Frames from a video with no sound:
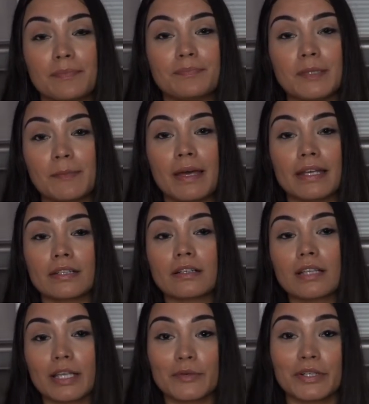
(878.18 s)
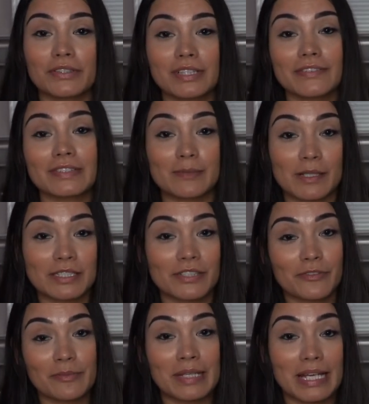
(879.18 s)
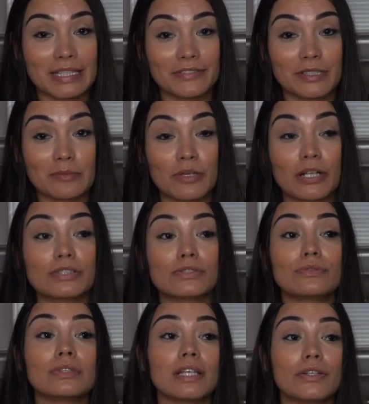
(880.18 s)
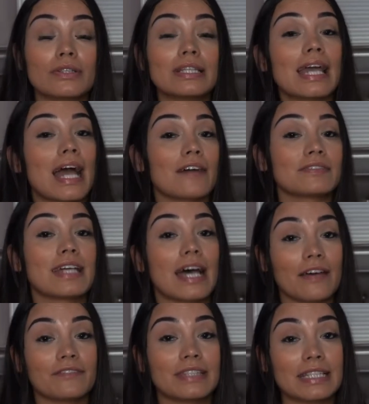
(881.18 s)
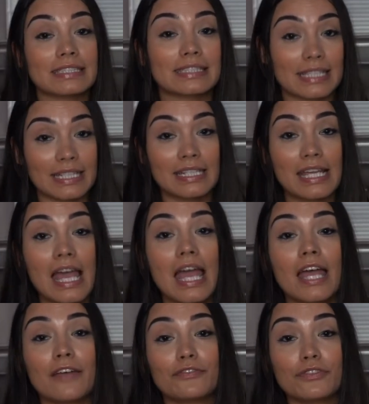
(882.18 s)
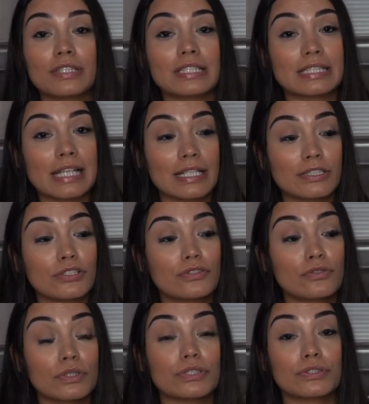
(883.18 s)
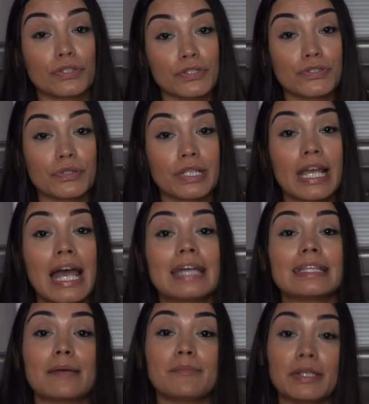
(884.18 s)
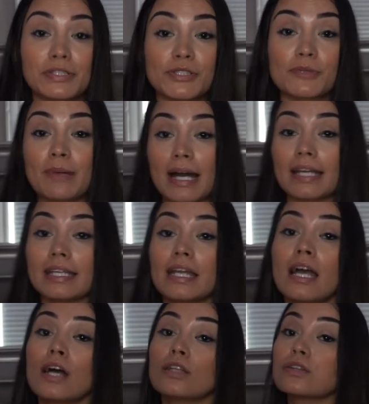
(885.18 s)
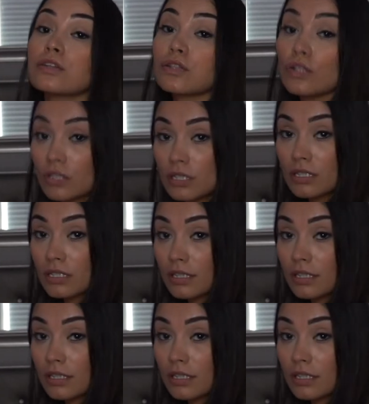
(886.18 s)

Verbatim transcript: depending on like where you live, especially for me, I live in the Bronx, you literally have to have thick skin if you decide to do a surgery that makes your body look